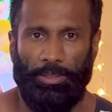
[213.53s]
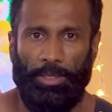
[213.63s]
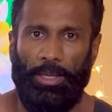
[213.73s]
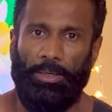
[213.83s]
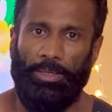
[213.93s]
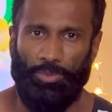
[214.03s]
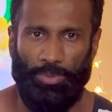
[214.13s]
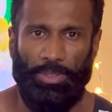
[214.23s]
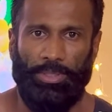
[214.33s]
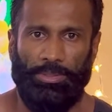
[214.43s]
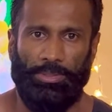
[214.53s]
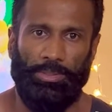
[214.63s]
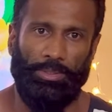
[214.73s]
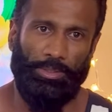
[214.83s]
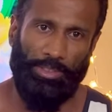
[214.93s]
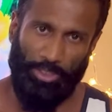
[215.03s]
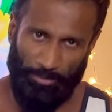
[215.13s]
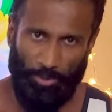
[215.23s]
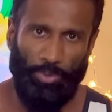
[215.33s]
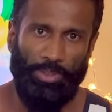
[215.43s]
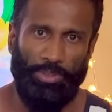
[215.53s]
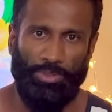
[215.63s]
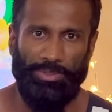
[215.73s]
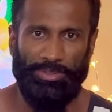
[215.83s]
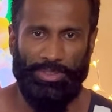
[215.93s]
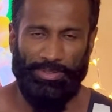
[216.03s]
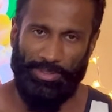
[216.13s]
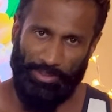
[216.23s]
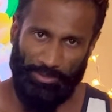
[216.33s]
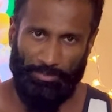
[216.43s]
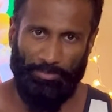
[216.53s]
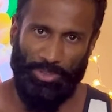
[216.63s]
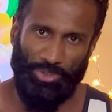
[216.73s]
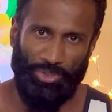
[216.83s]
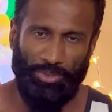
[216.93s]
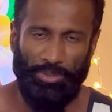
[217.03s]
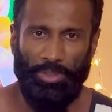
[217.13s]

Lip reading: And as well as cable variations, as I mentioned,